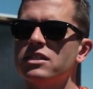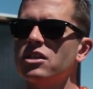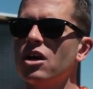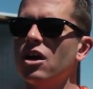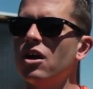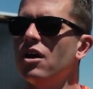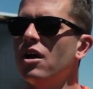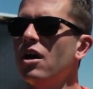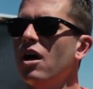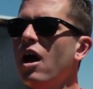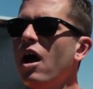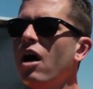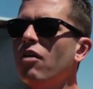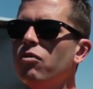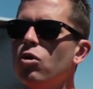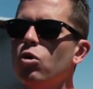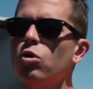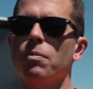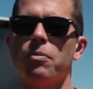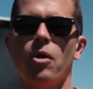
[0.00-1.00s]
So of
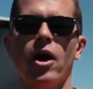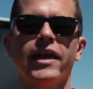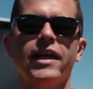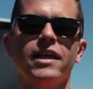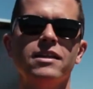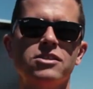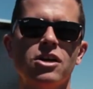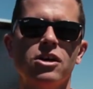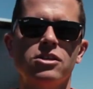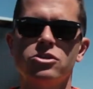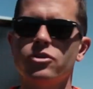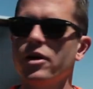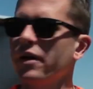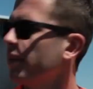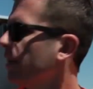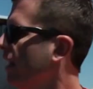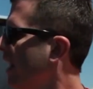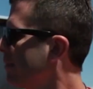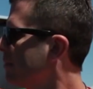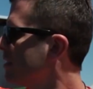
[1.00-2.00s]
all the braking zones throughout
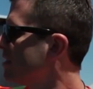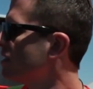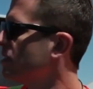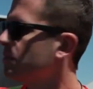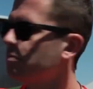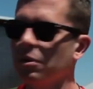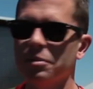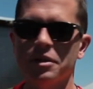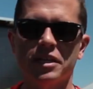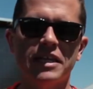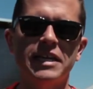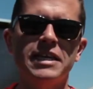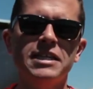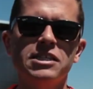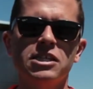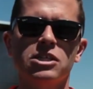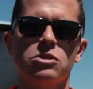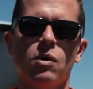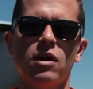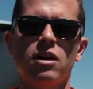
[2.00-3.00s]
the lap, this is probably the
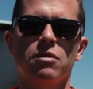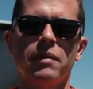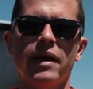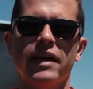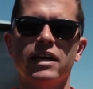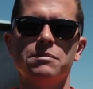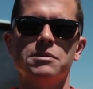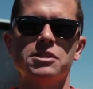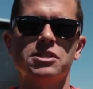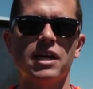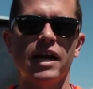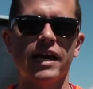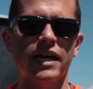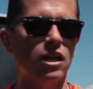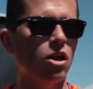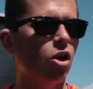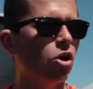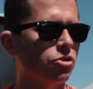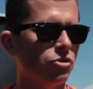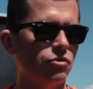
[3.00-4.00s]
easiest one to make a mistake
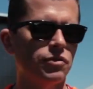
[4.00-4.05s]
and lock the